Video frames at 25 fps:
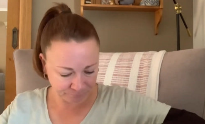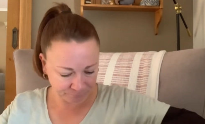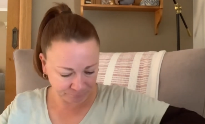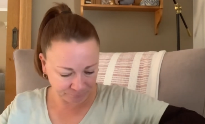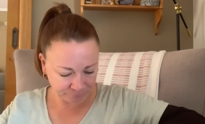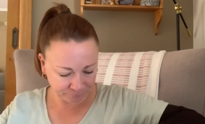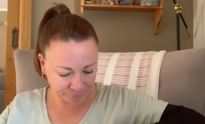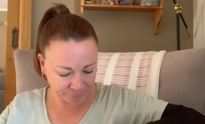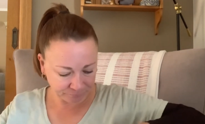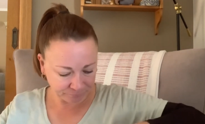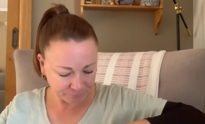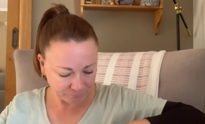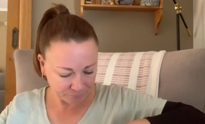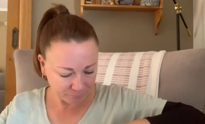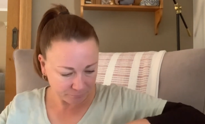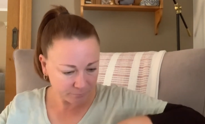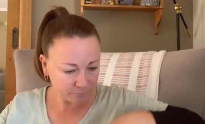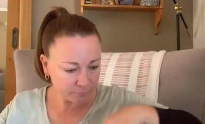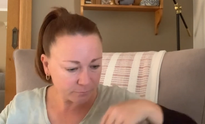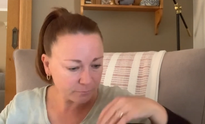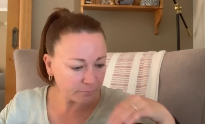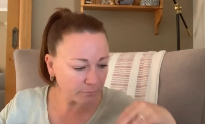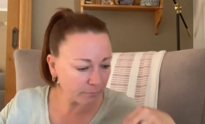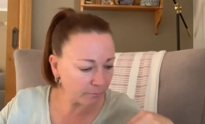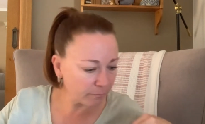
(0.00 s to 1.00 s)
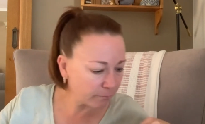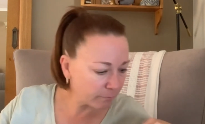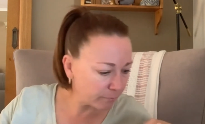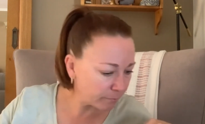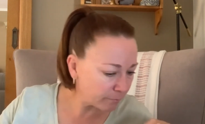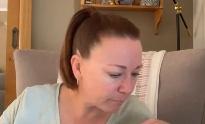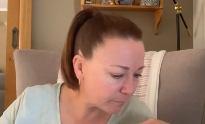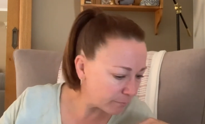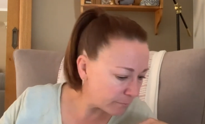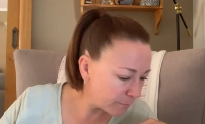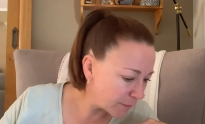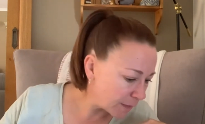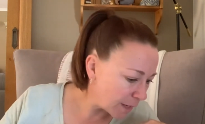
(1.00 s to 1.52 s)

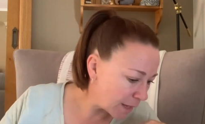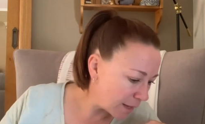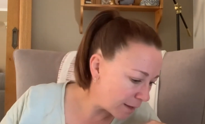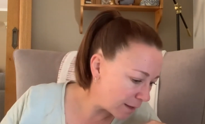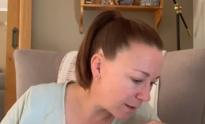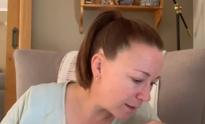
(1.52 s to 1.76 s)
(no one is talking)